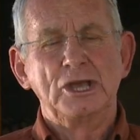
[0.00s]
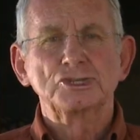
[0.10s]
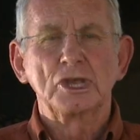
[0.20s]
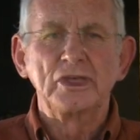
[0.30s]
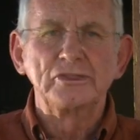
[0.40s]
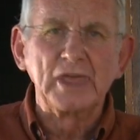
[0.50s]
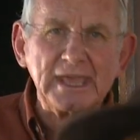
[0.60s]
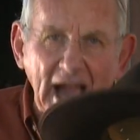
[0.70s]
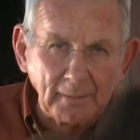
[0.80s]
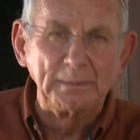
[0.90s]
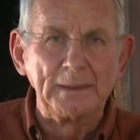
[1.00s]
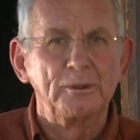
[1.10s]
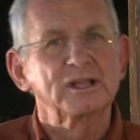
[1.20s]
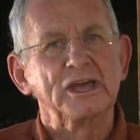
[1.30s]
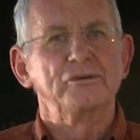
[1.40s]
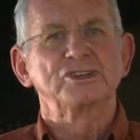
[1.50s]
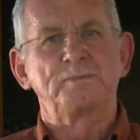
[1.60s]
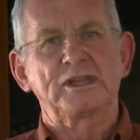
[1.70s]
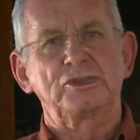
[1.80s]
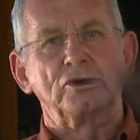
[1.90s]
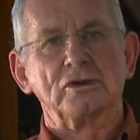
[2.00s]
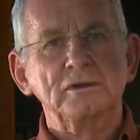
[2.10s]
so that the young people can respect you.